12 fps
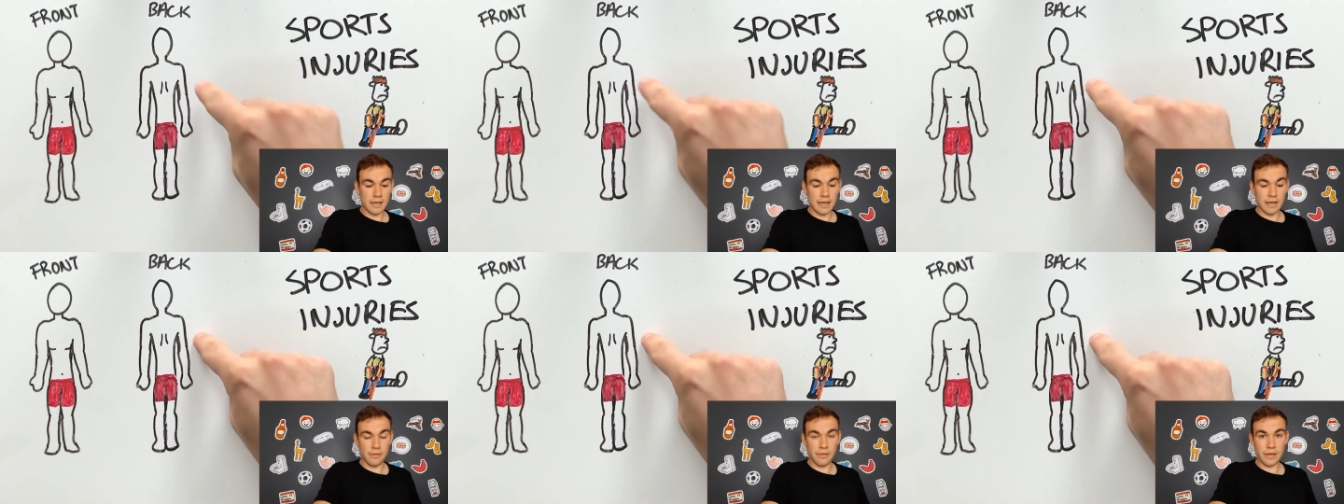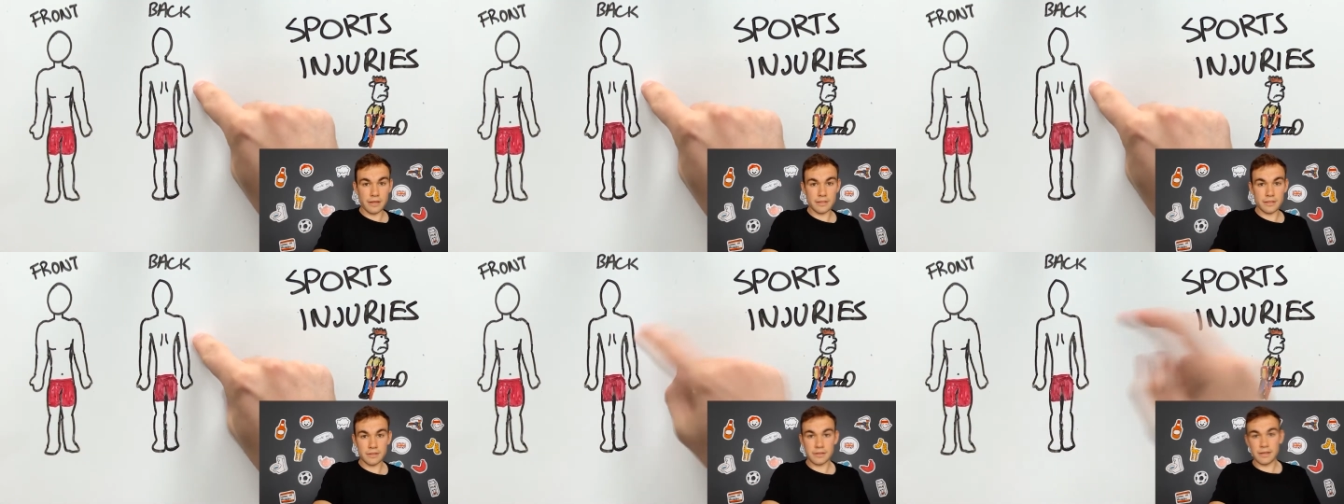and
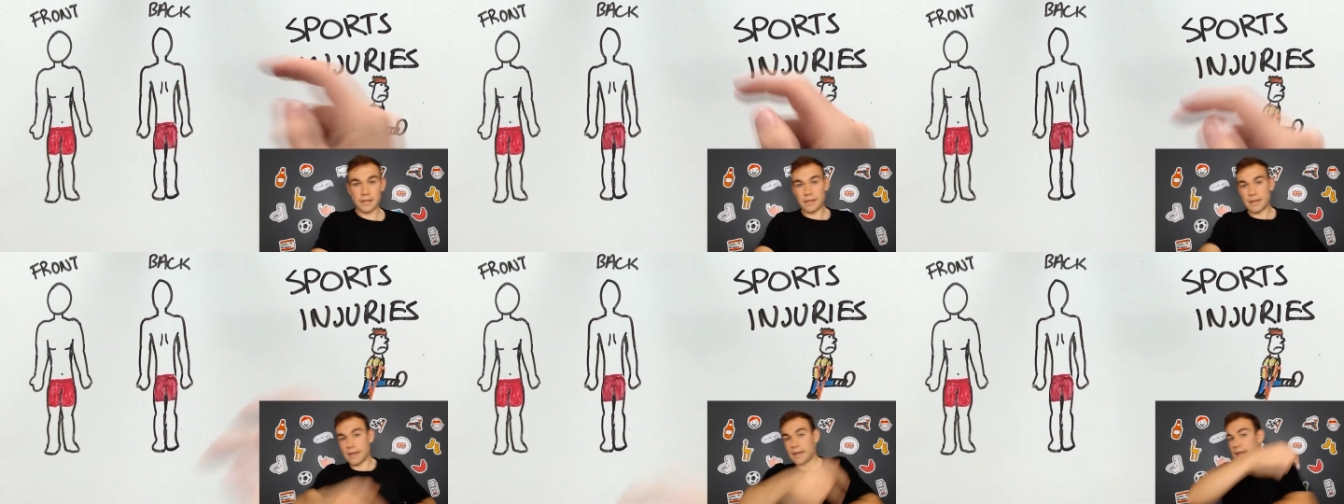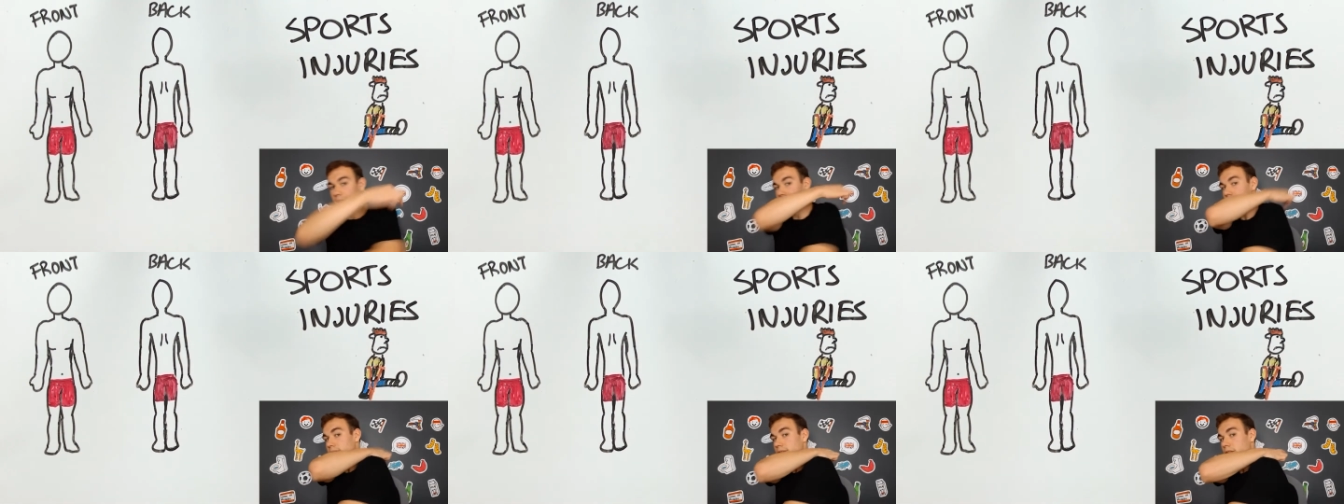this
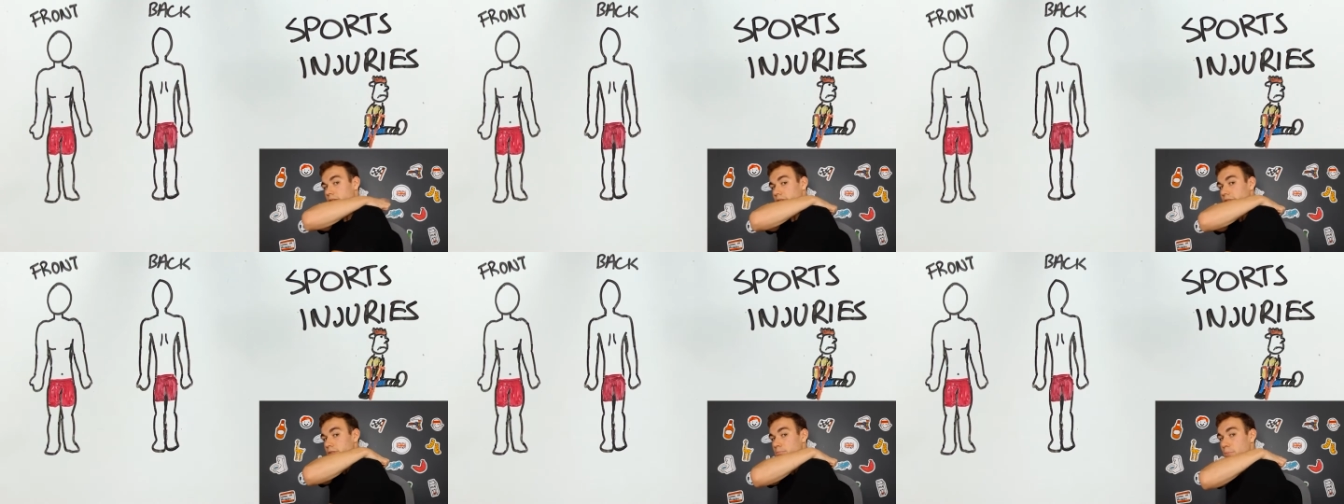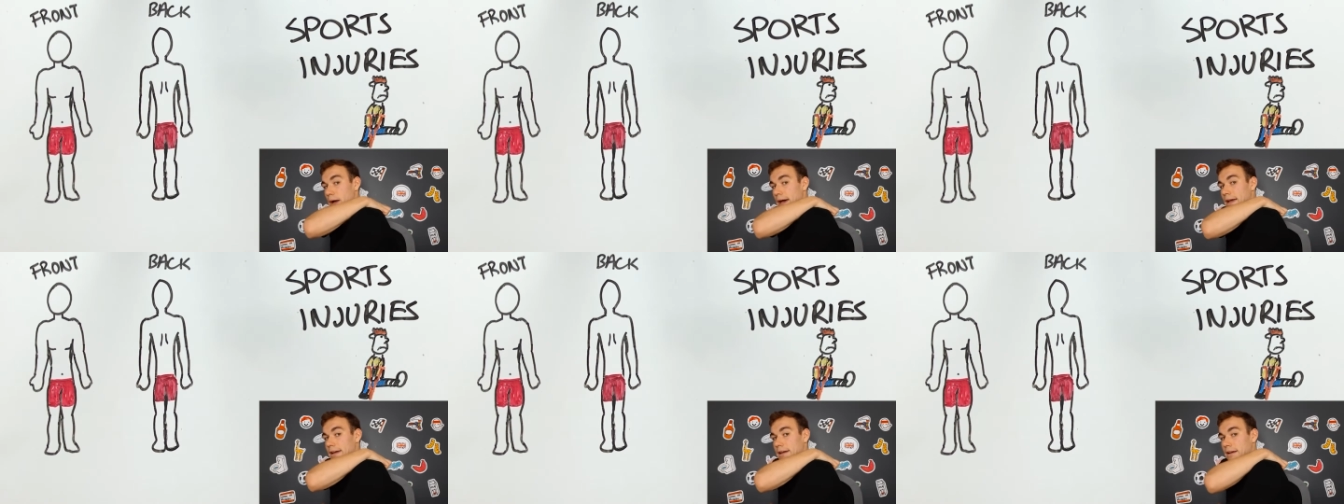is the
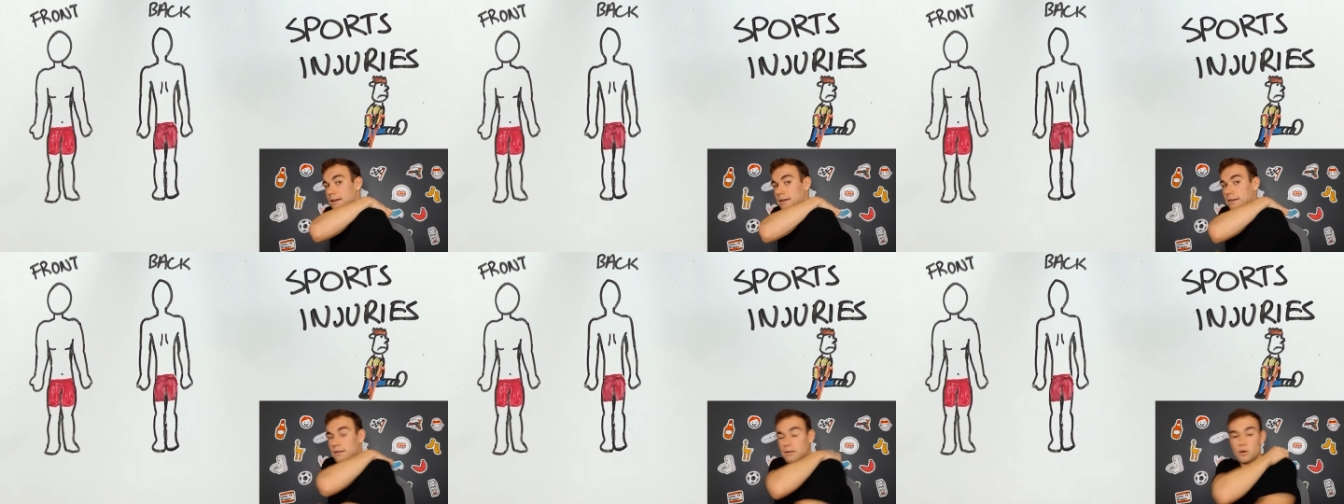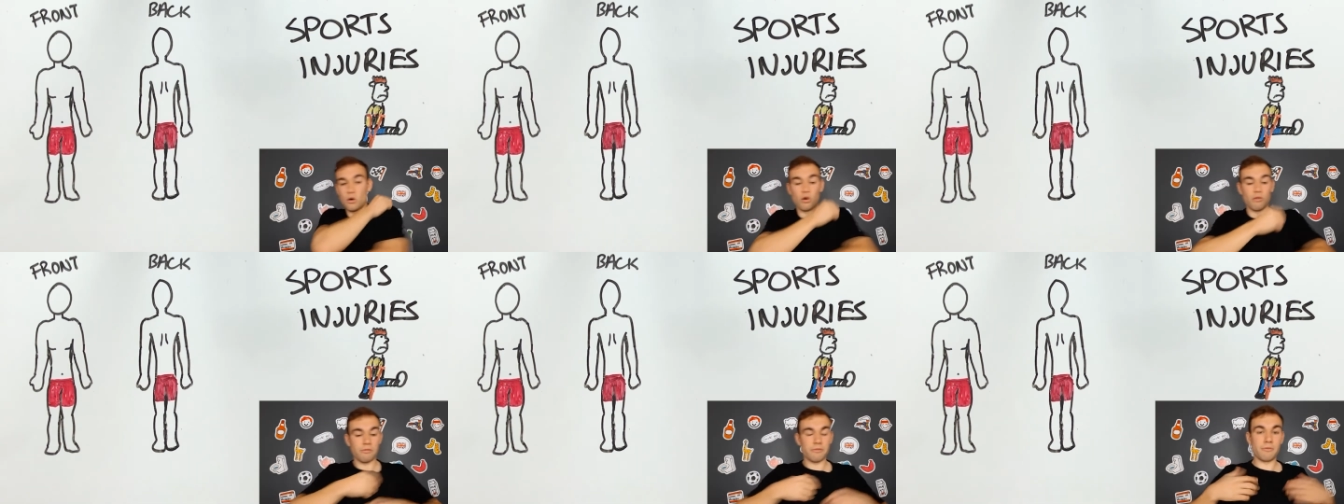back
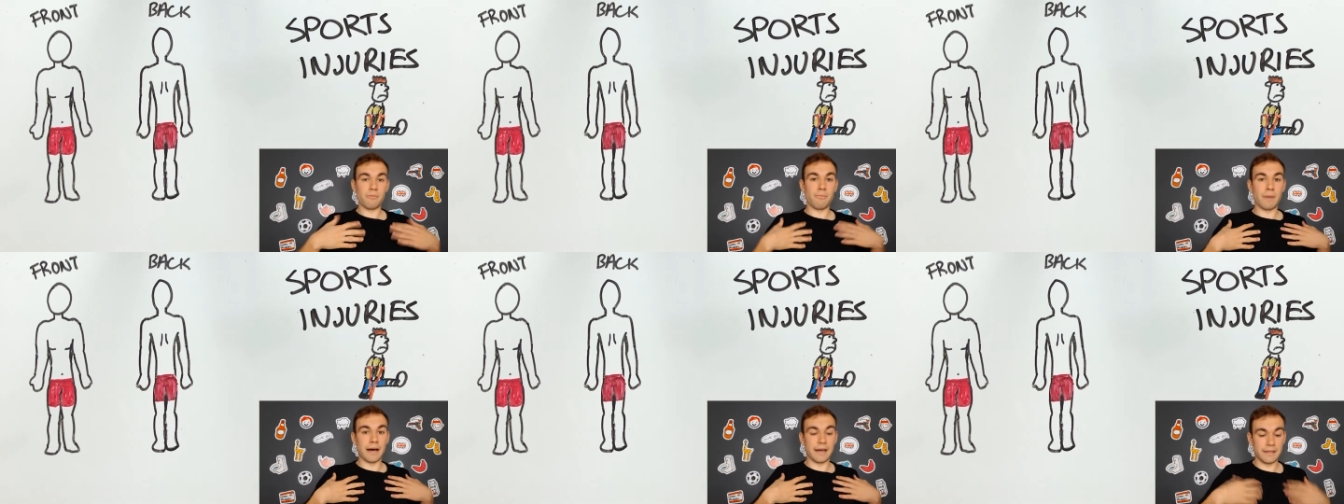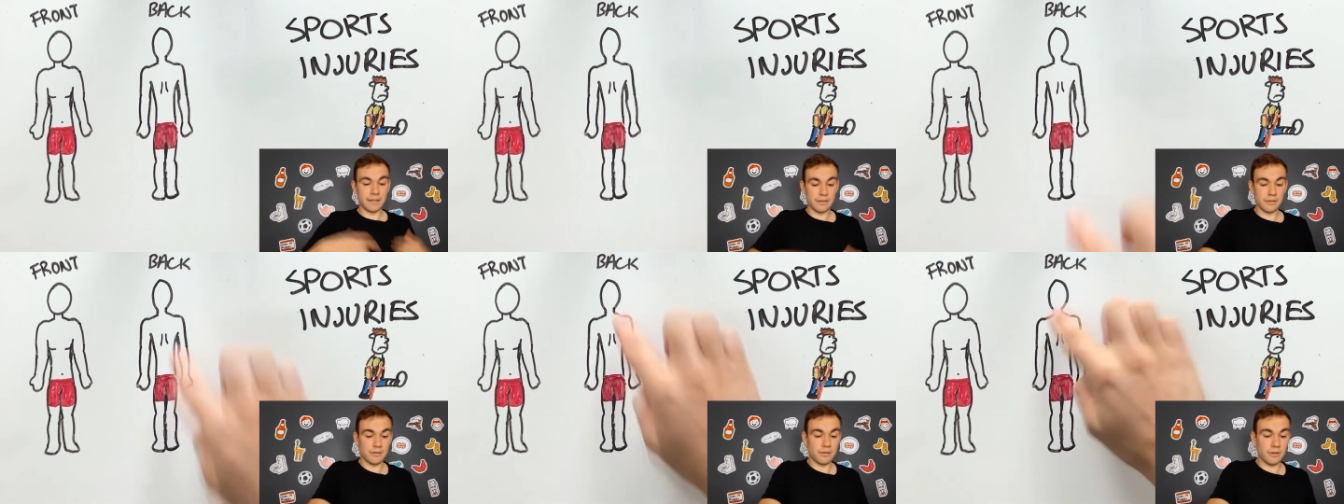of my
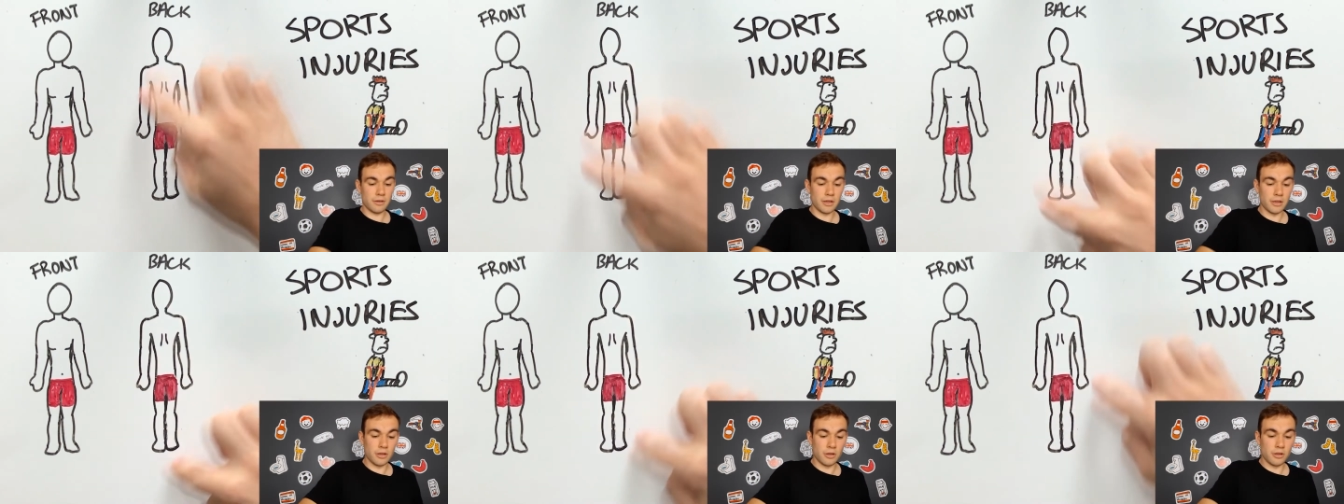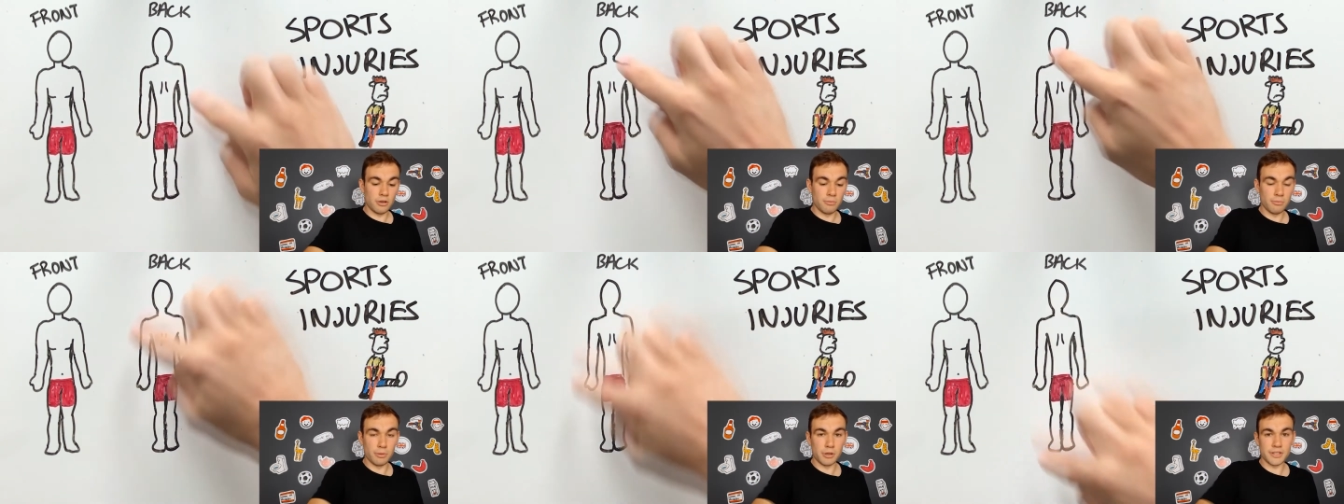
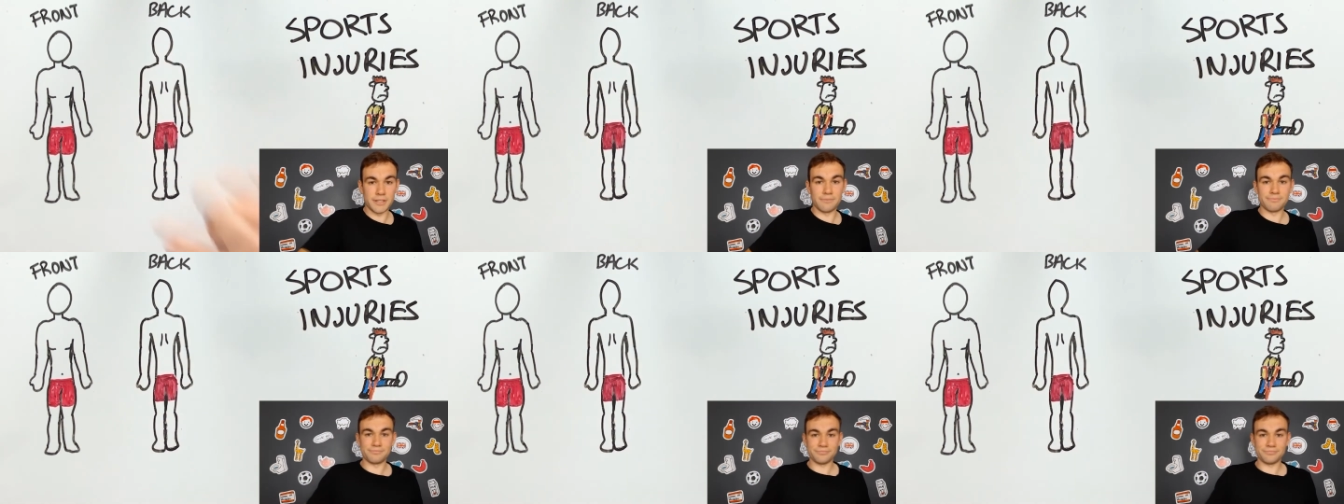body.